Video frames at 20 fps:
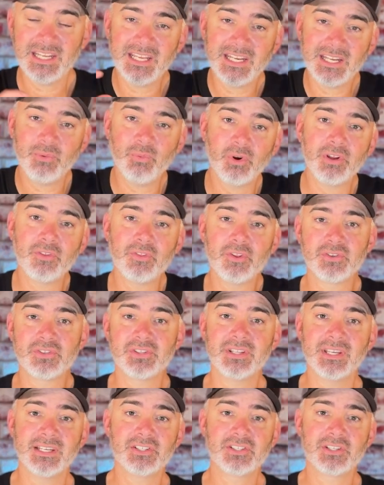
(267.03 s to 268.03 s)
any one of those
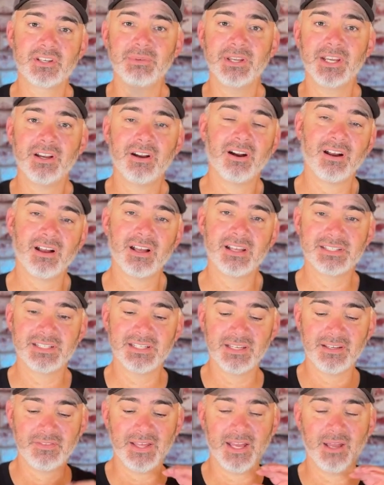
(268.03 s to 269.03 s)
things could be
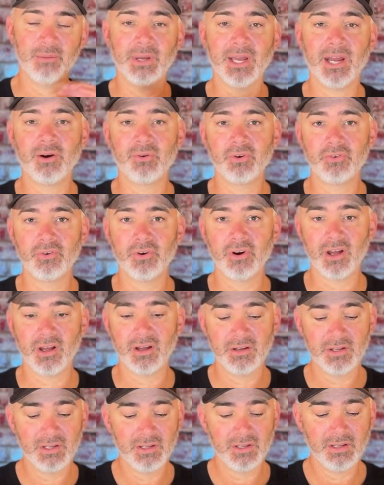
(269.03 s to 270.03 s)
causing that power draw.